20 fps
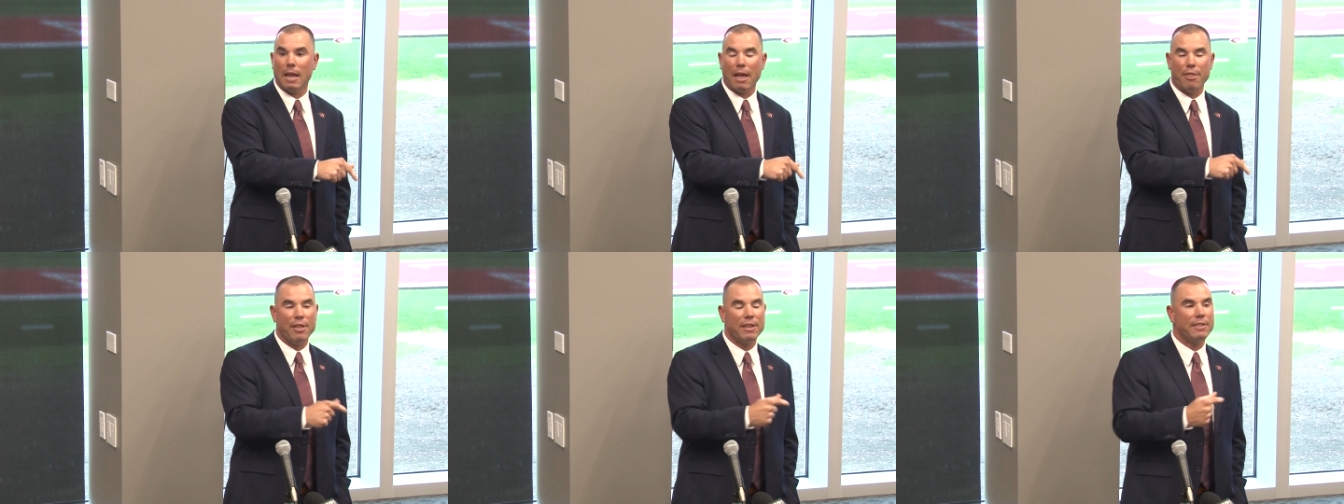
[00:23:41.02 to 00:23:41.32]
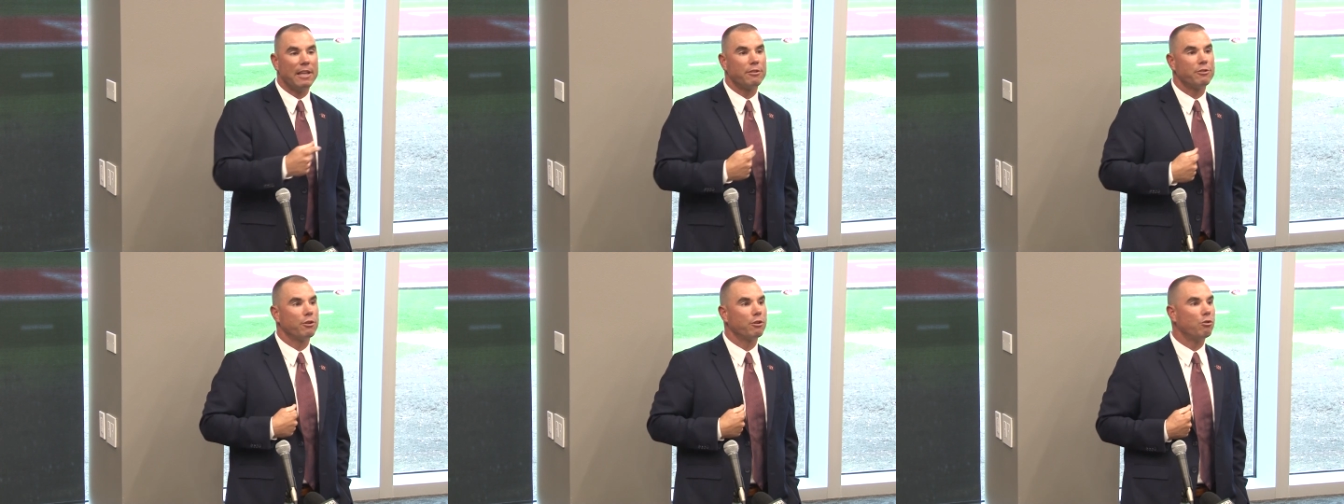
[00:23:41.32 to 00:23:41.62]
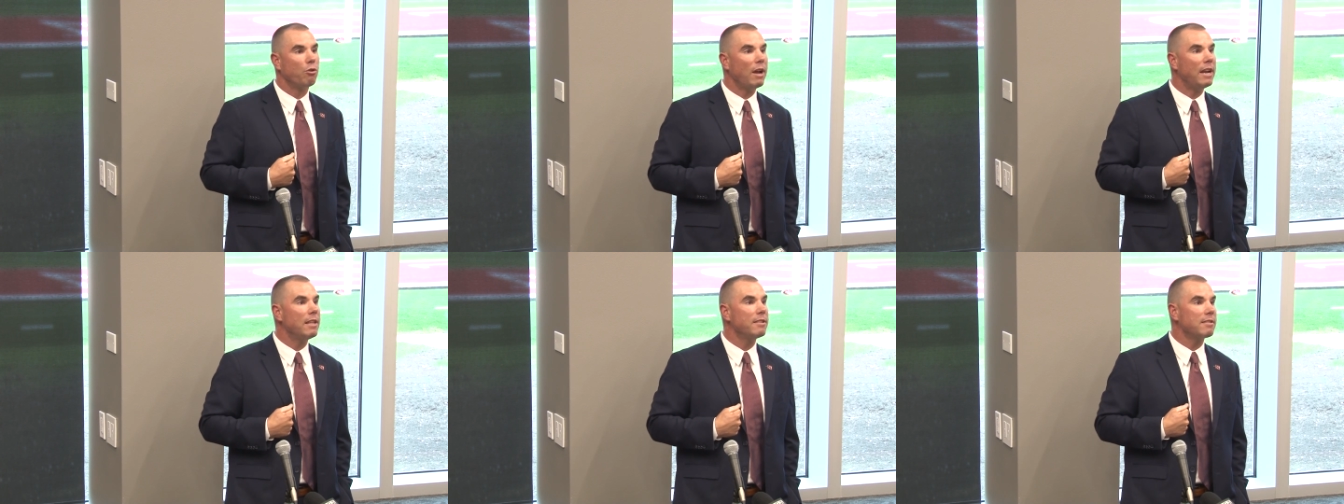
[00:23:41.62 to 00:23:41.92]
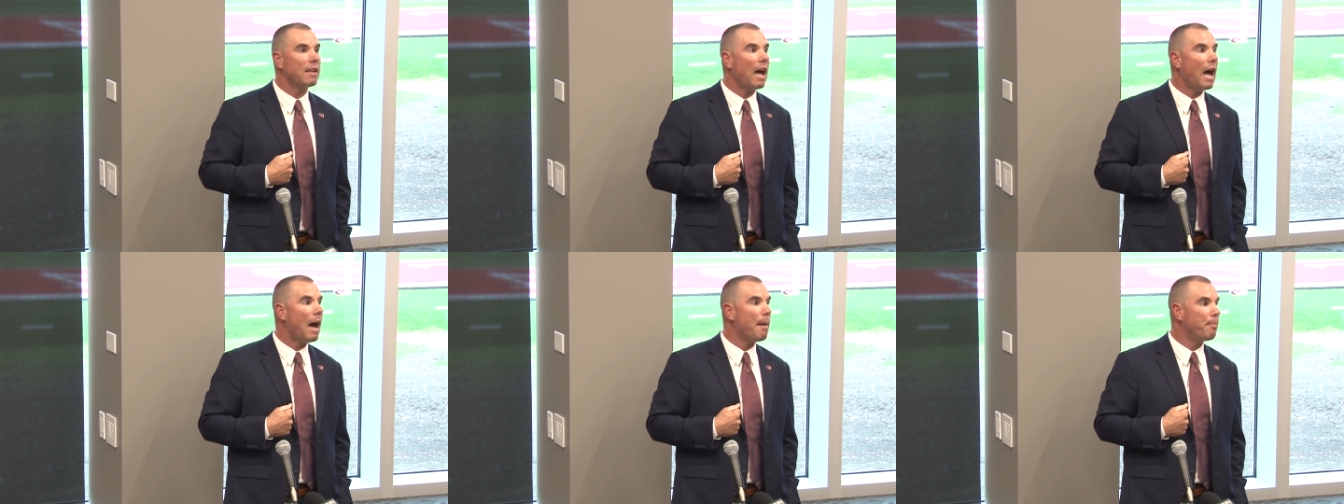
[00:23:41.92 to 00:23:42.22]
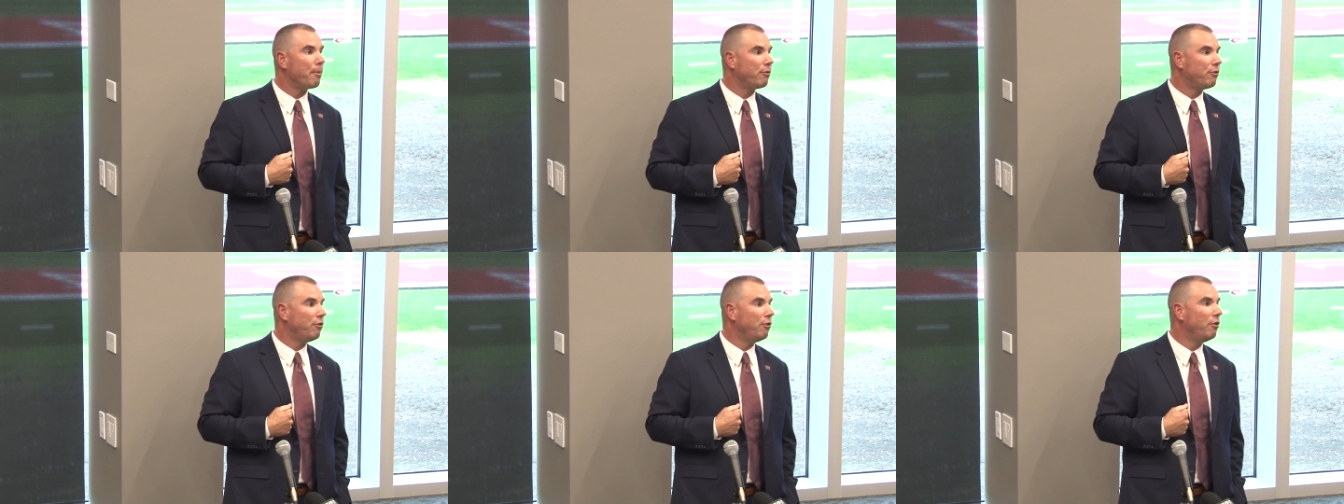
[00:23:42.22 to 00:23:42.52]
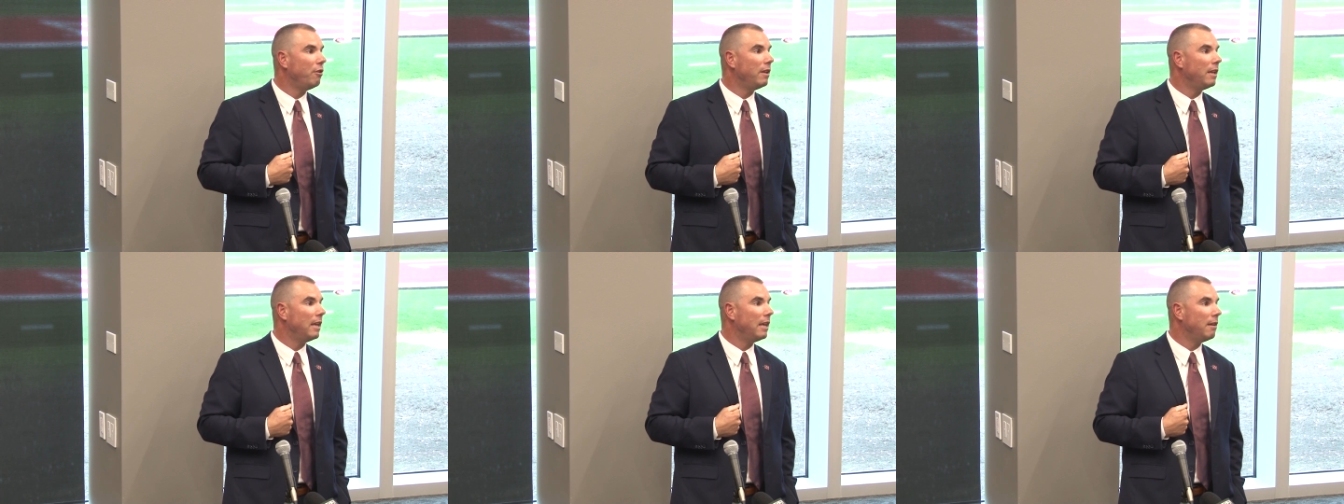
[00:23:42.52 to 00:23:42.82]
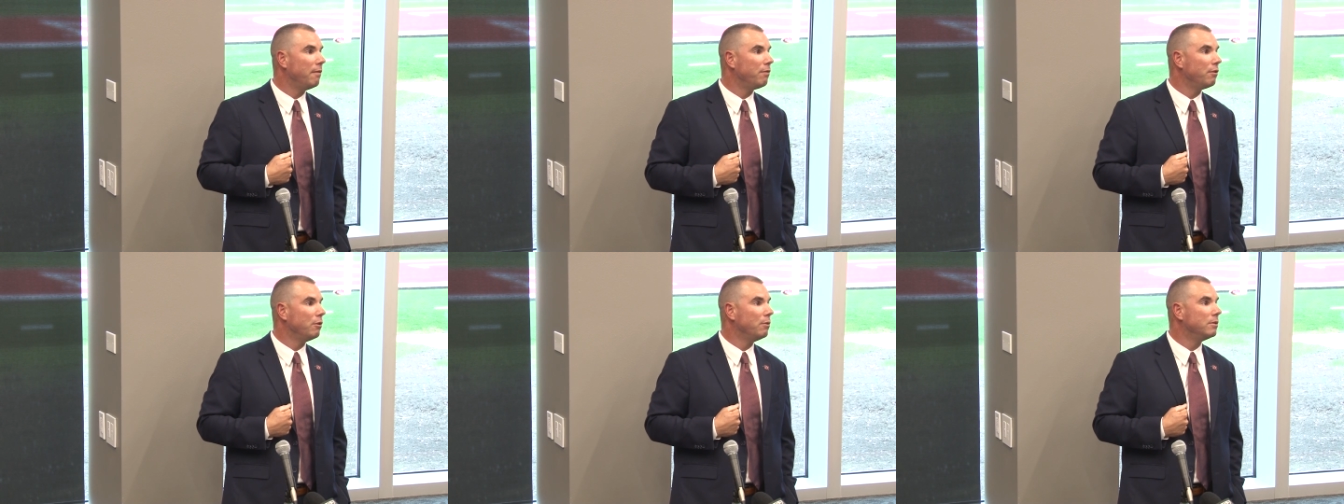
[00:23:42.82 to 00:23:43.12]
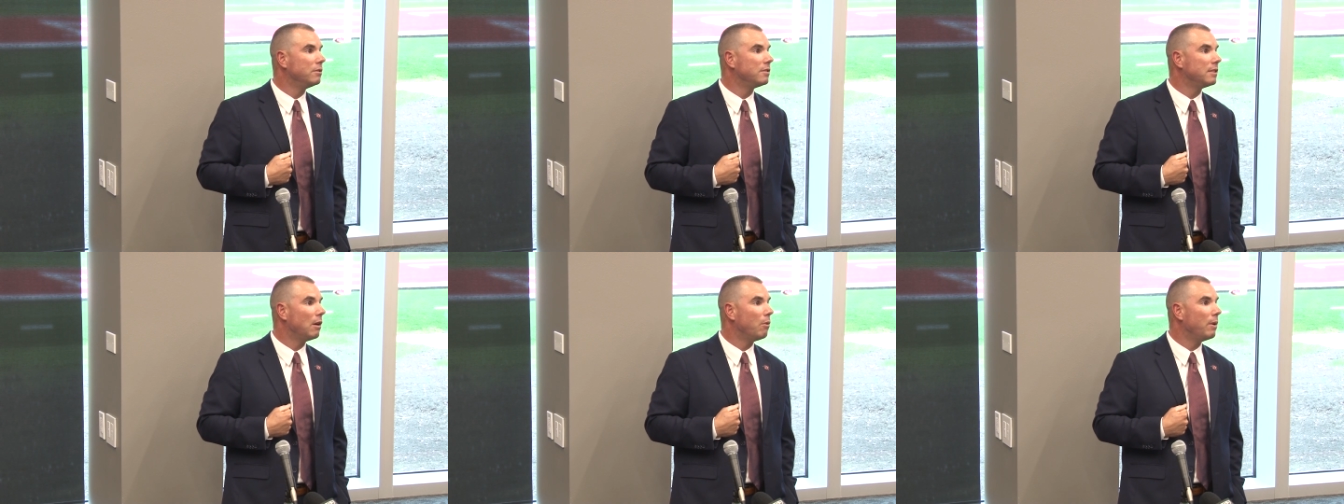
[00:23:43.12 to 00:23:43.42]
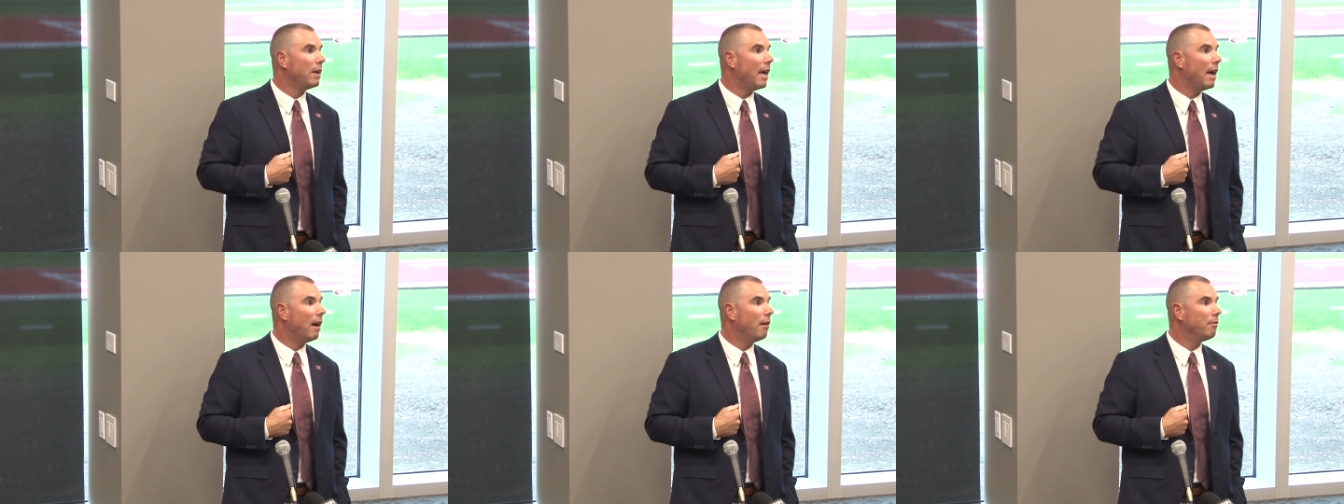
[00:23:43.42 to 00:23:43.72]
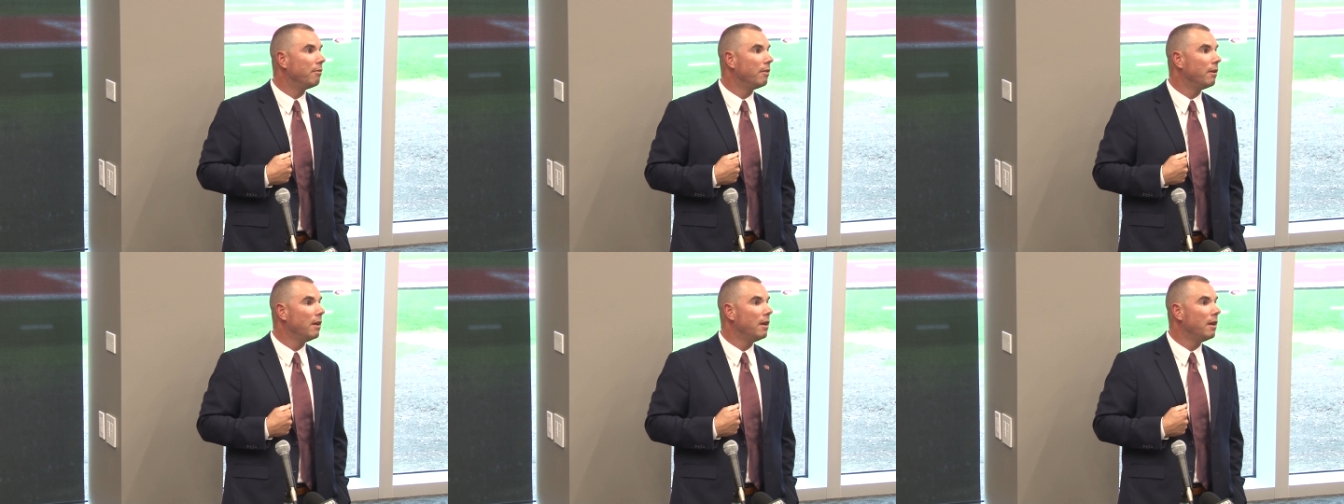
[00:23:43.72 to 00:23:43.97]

I think that's the greatest opportunity influence that we have.